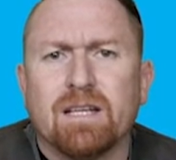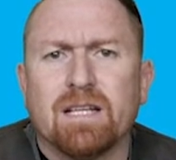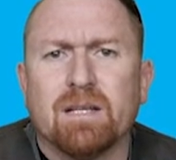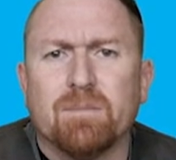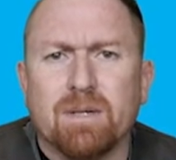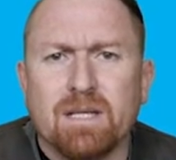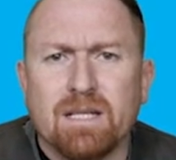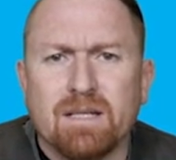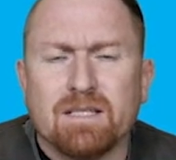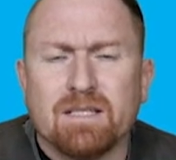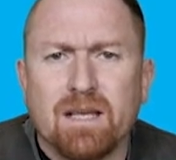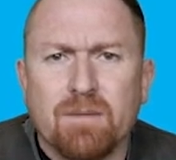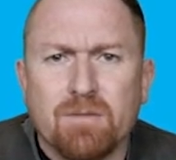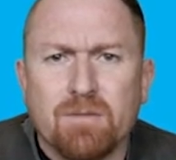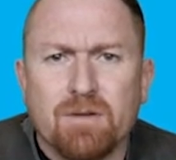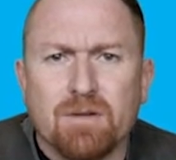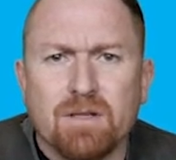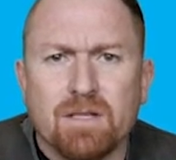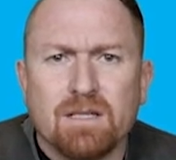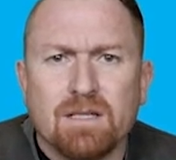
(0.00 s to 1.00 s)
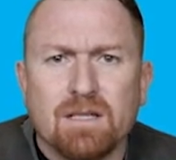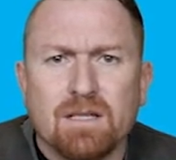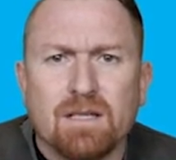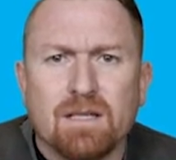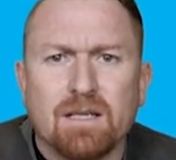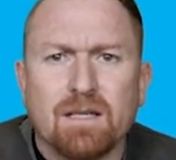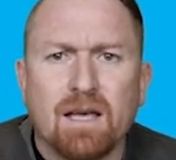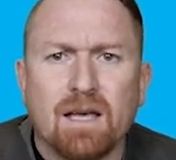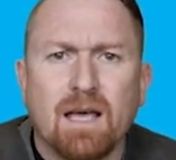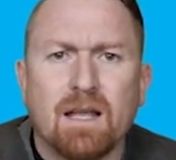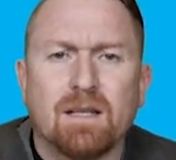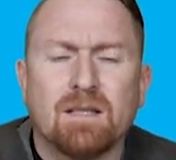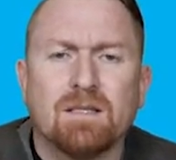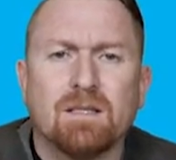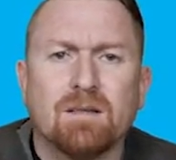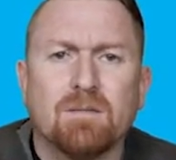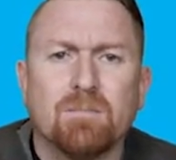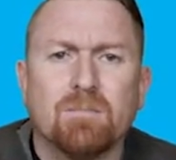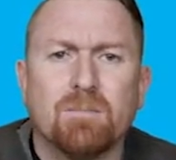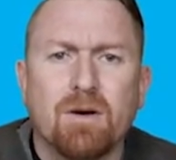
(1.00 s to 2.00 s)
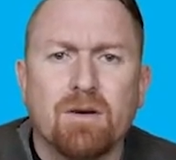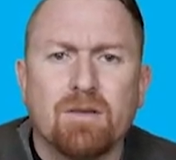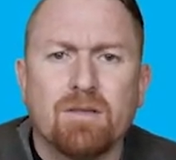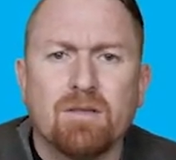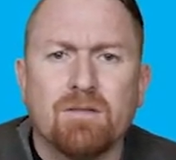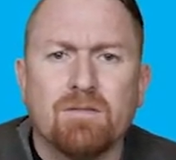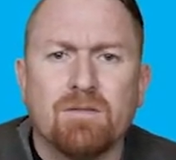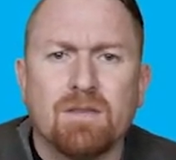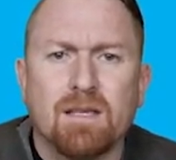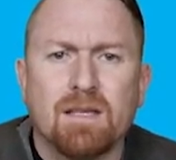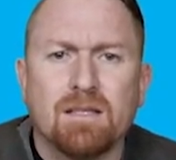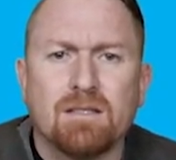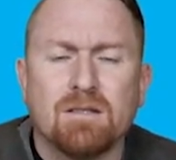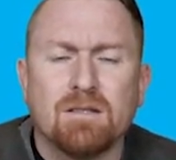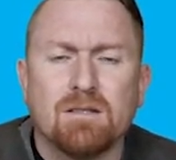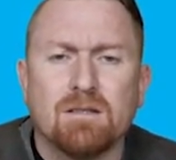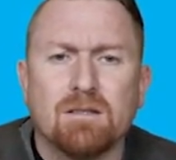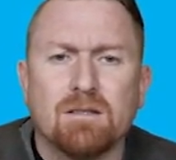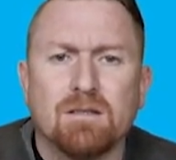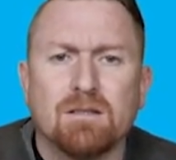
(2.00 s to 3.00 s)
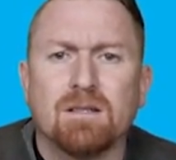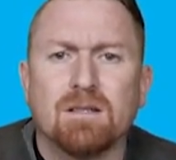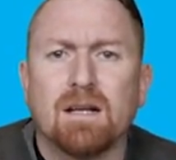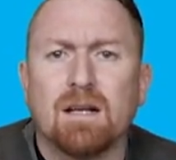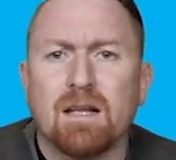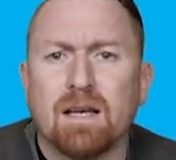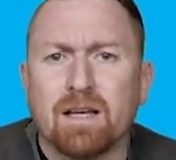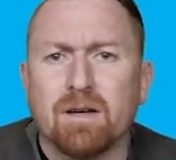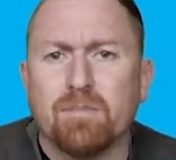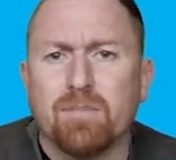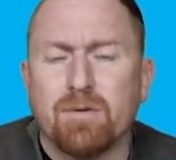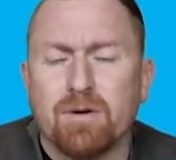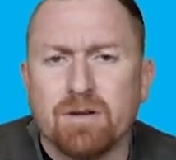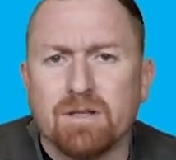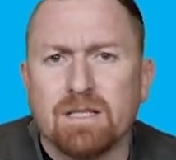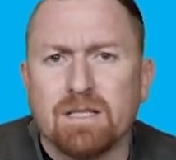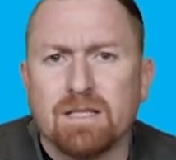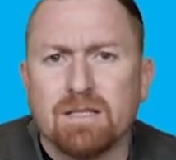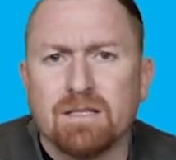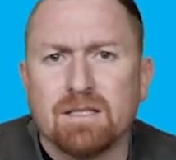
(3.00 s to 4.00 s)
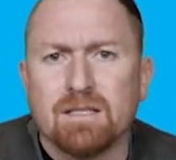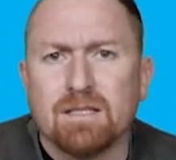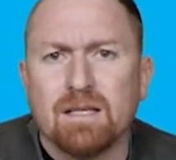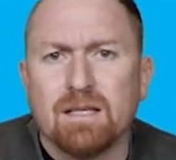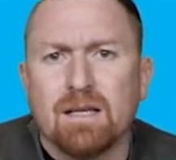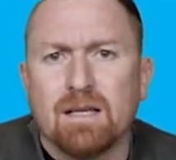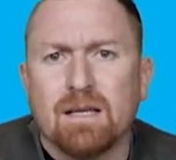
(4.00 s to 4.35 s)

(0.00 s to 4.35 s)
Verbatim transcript: and a beta subunit, and both of these are glycoproteins.